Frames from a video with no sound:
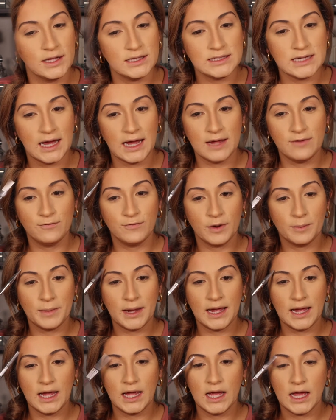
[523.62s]
Time for
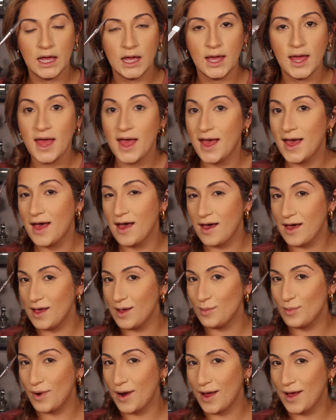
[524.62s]
my, so
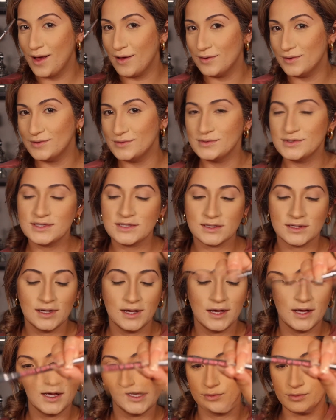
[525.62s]
we're going to be going in
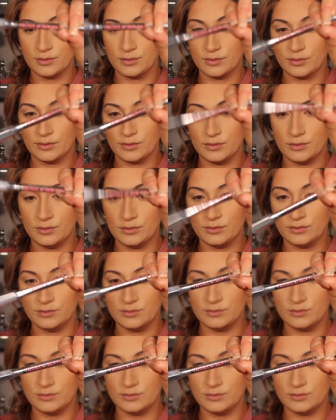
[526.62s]
with my